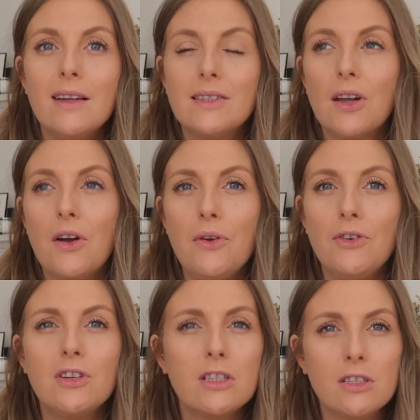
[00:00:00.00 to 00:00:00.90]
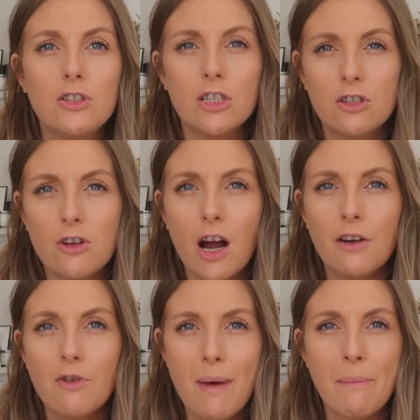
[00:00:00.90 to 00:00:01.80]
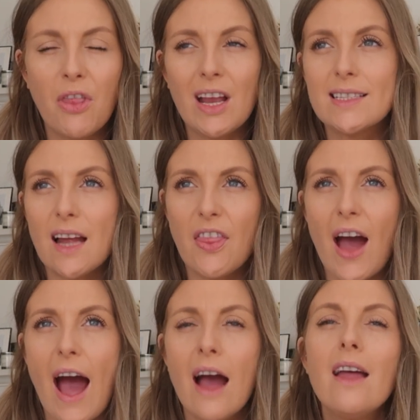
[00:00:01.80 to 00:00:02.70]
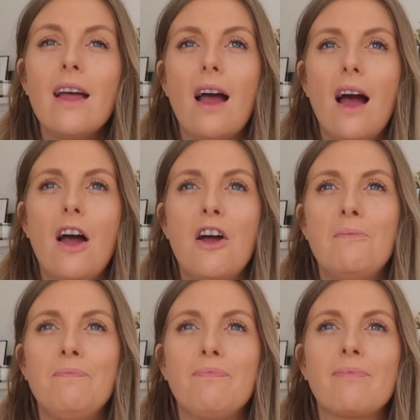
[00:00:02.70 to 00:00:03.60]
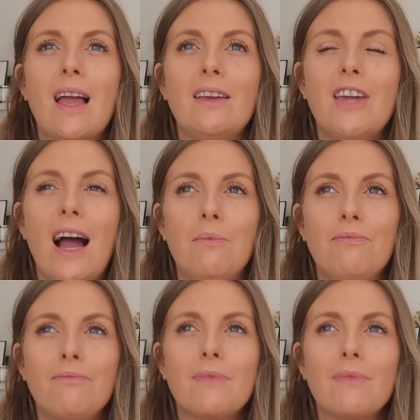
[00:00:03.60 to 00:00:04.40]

So you just try and remember things like that. Um, and yeah,